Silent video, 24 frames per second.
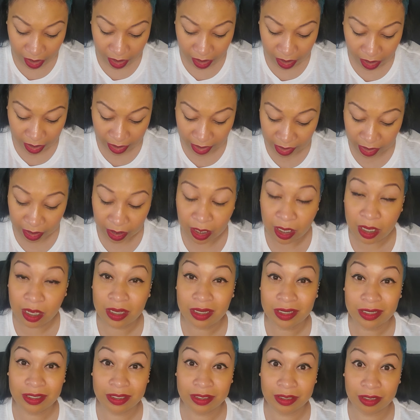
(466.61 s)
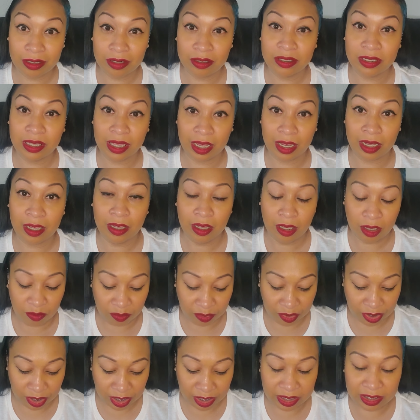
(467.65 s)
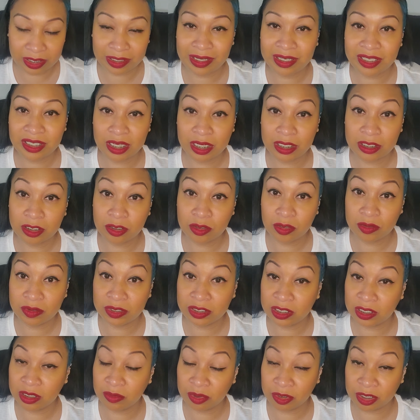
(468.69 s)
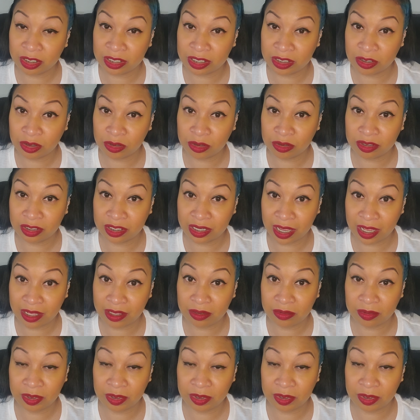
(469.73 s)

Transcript: Okay, so yeah, but the sex is always gonna bring these two together,